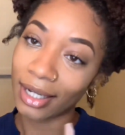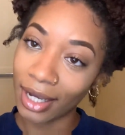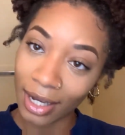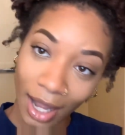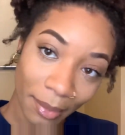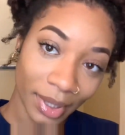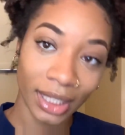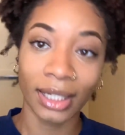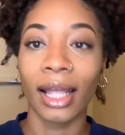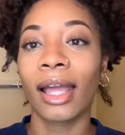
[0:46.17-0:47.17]
comment,
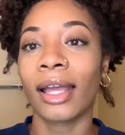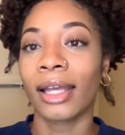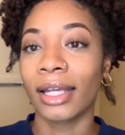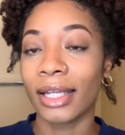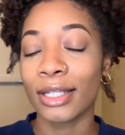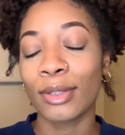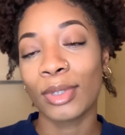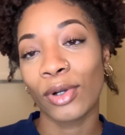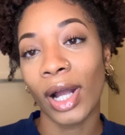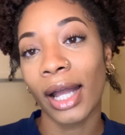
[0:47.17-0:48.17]
and
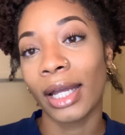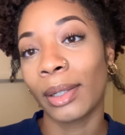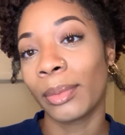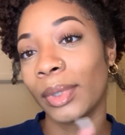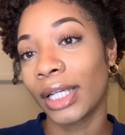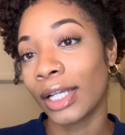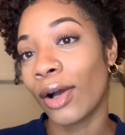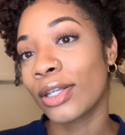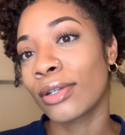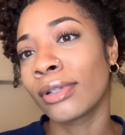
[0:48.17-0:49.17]
subscribe, and
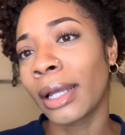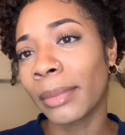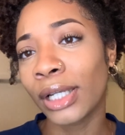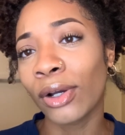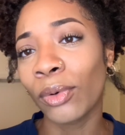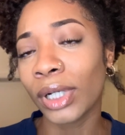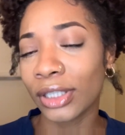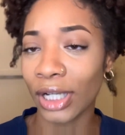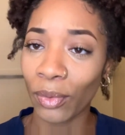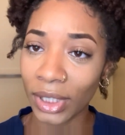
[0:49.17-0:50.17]
also let me know what else
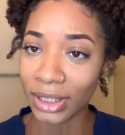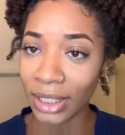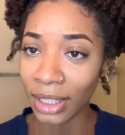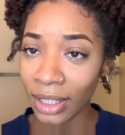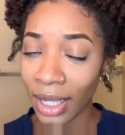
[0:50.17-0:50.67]
y'all want to see